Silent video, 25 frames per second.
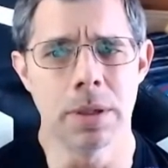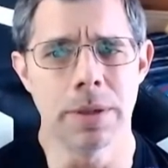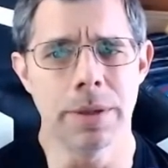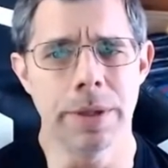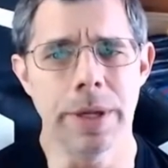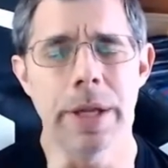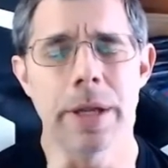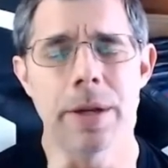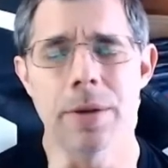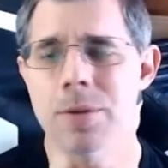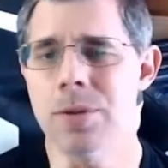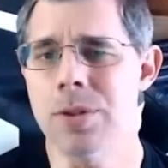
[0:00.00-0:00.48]

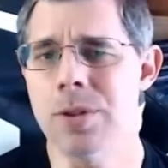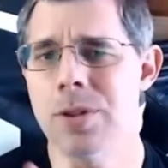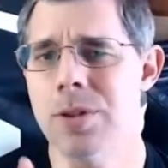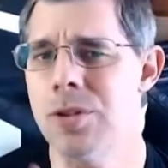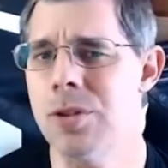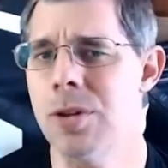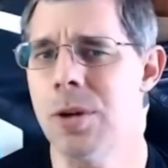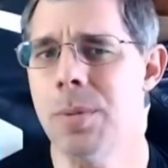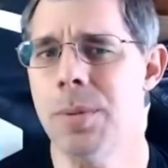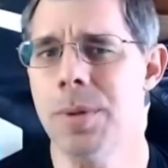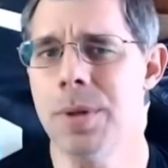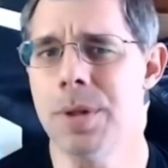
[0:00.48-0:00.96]
Yeah, it was just
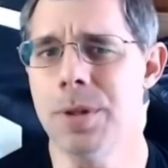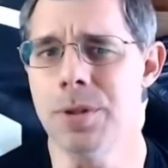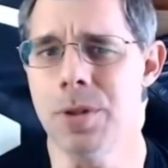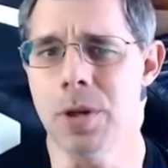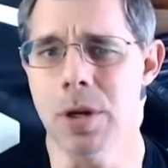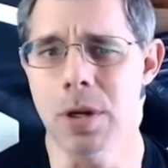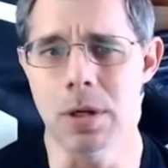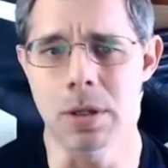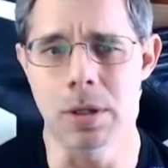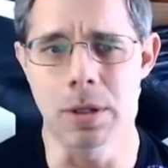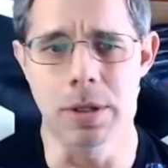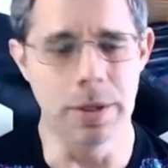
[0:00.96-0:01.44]
strawberry and
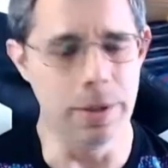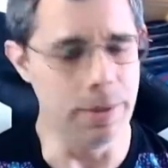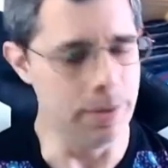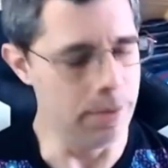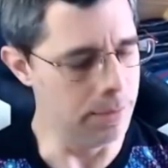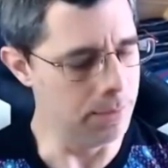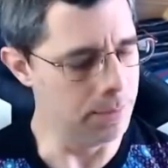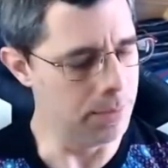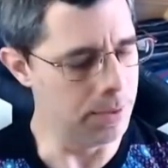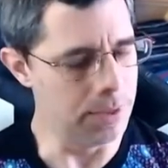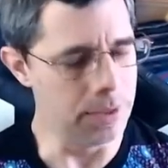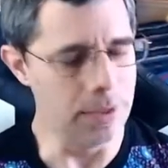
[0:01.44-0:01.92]
chocolate,
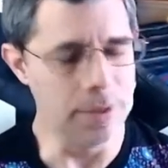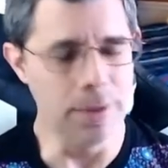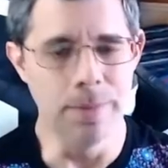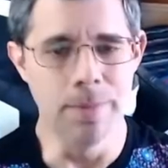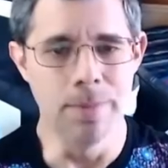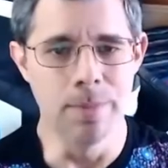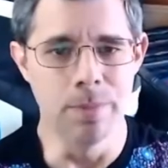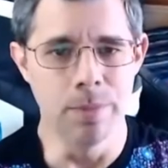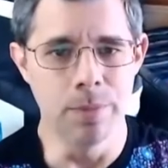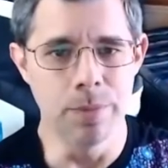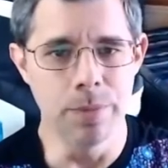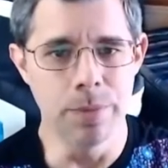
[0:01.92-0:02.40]
but
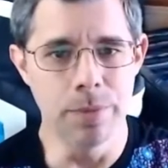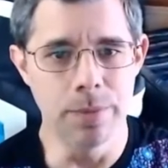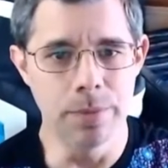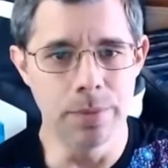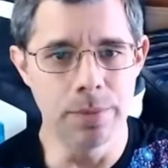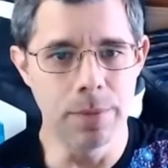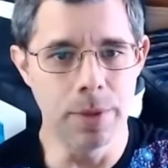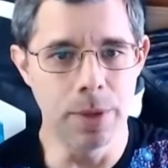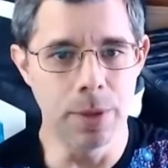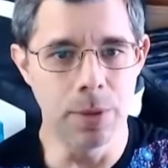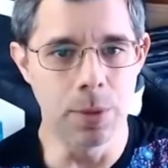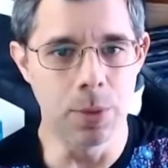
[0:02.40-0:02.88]

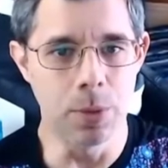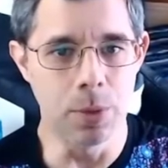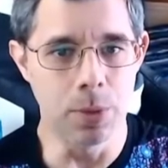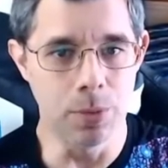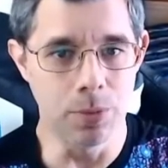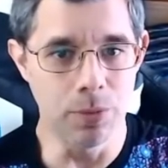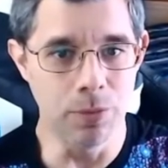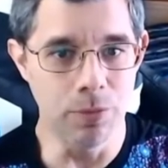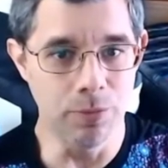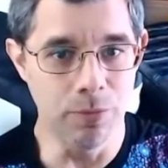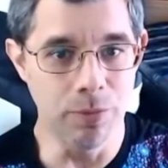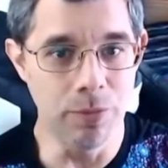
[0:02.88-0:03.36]
there were
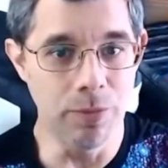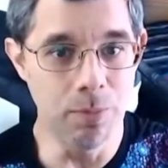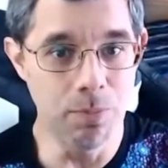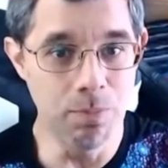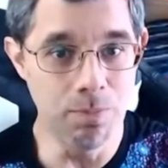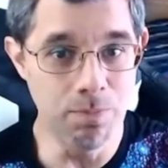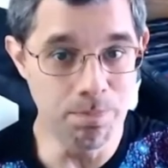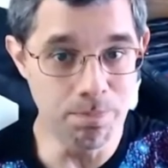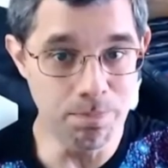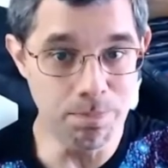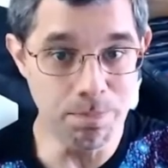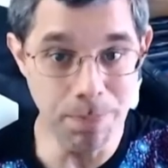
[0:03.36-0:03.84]

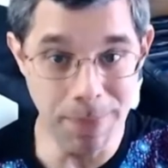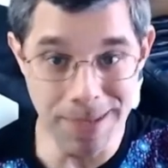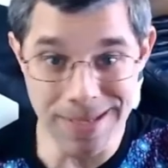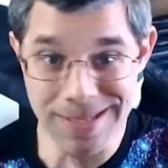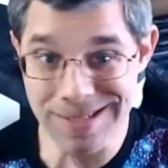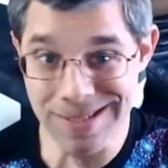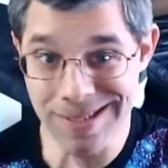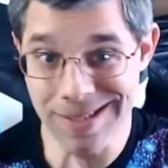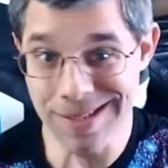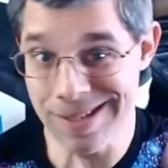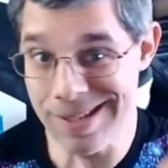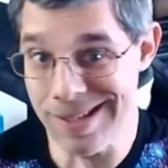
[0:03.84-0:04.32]

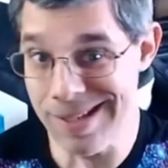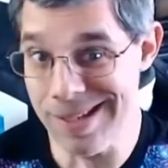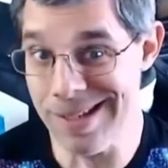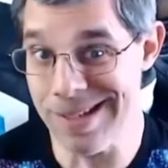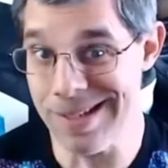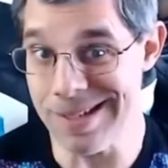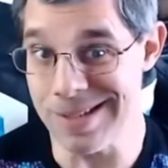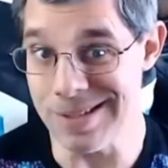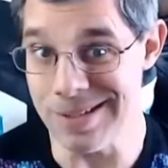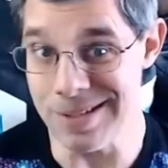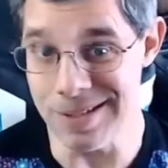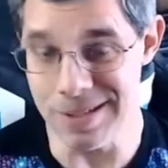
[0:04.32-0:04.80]
basically
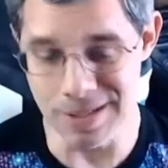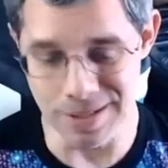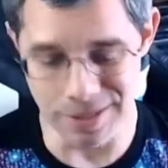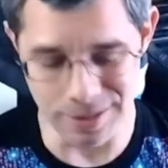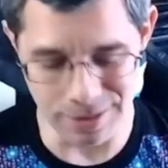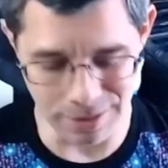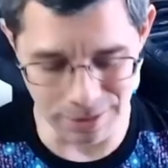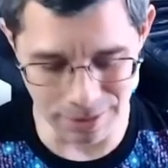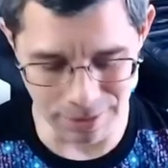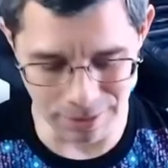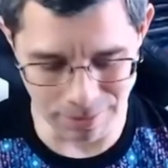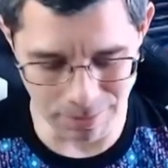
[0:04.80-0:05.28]
these
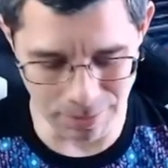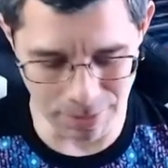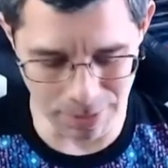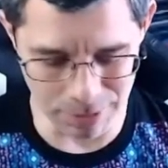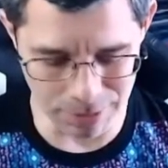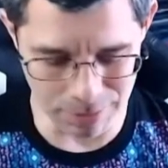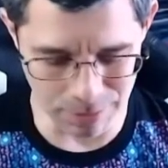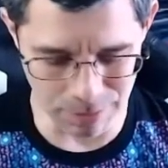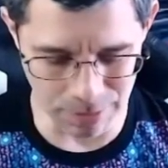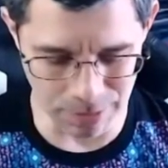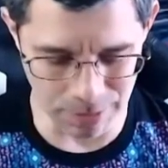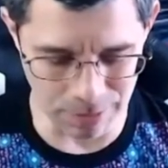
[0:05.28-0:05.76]
these little
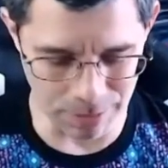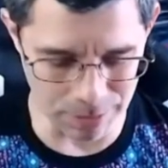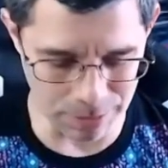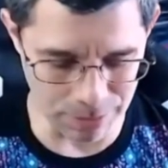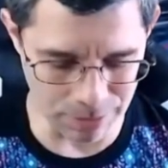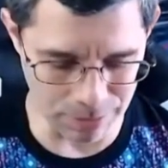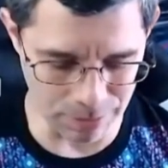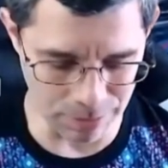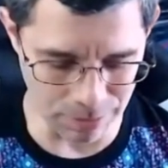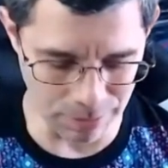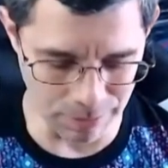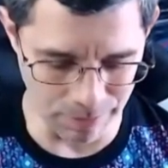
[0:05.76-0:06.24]

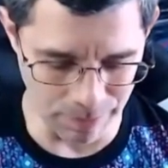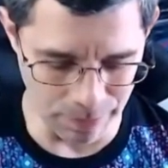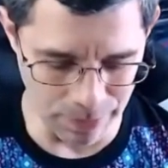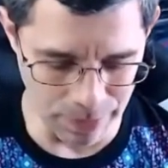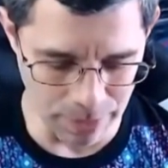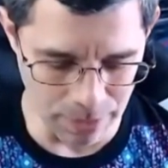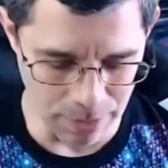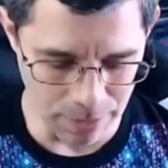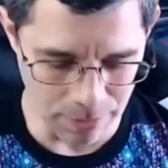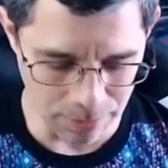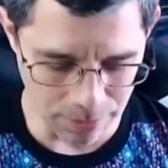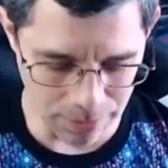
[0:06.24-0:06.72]
marshmallows.
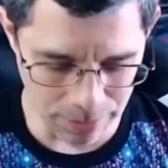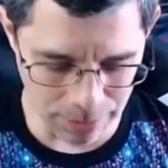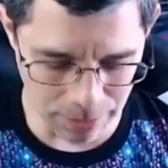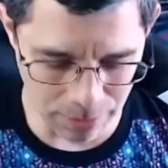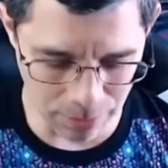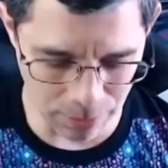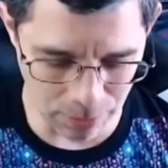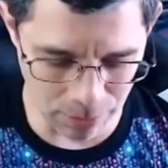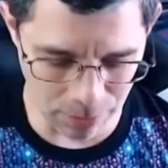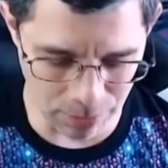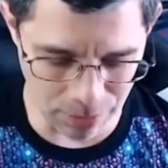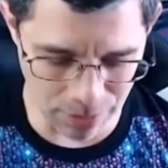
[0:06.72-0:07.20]

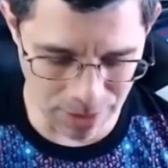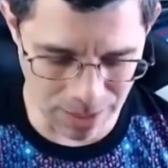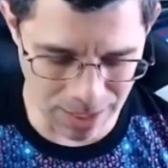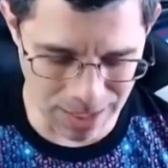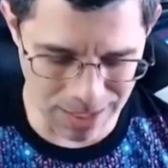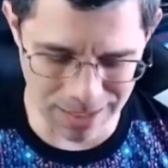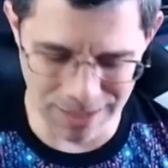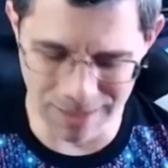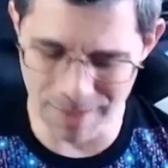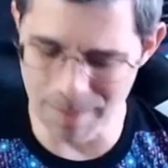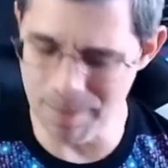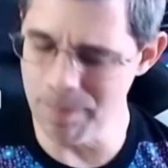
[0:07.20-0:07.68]
They
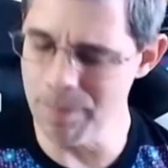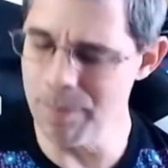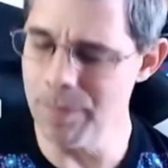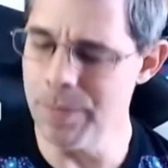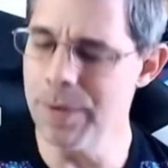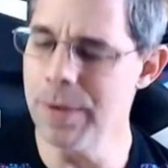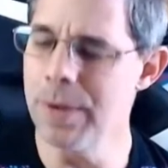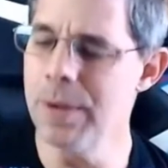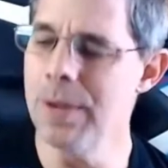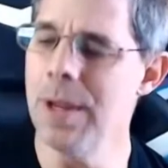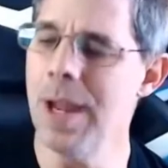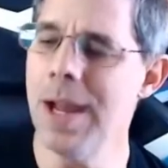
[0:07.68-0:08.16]
not
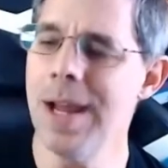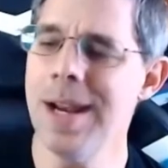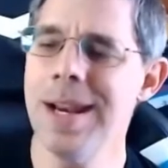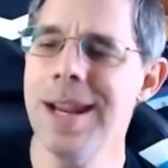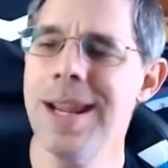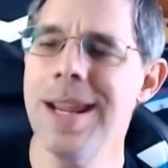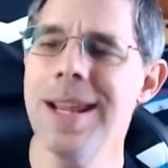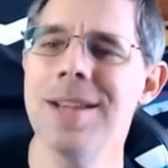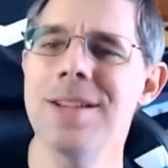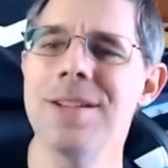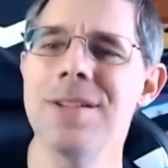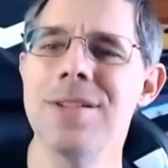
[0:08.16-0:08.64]
not
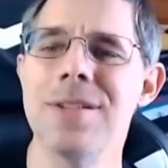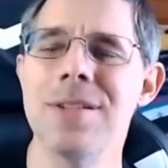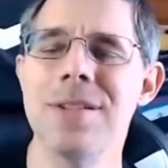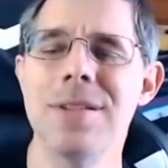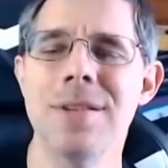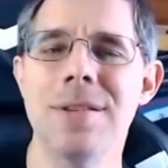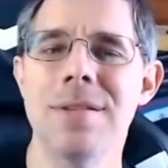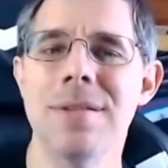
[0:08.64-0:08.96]
as